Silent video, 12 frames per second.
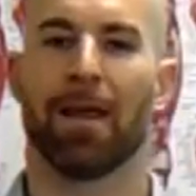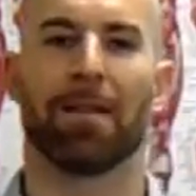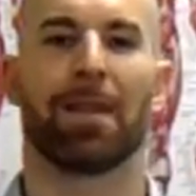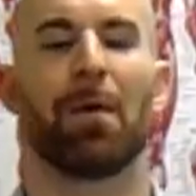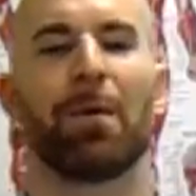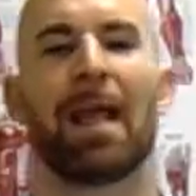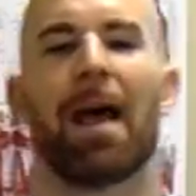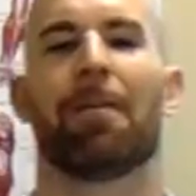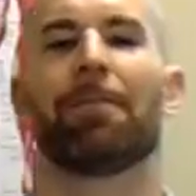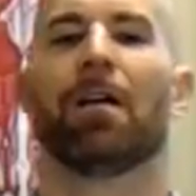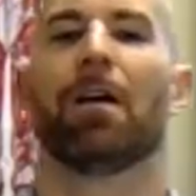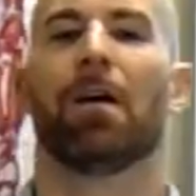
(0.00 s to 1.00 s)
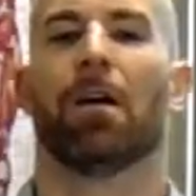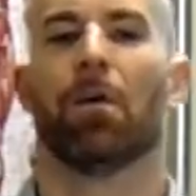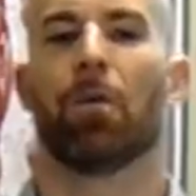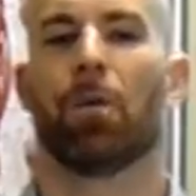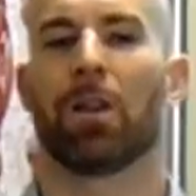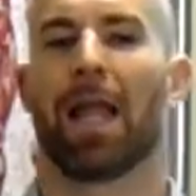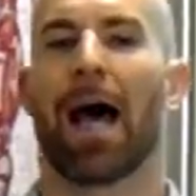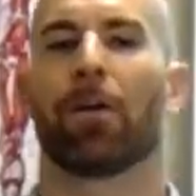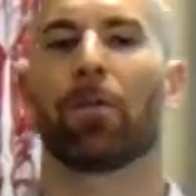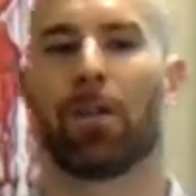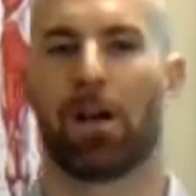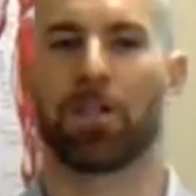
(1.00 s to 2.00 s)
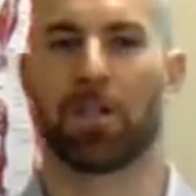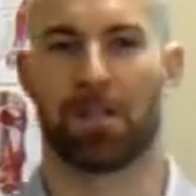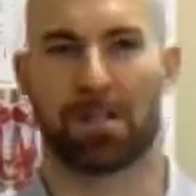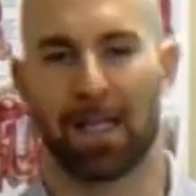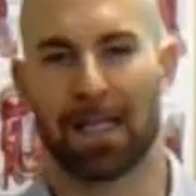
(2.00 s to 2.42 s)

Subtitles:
Then we have lateral lunges,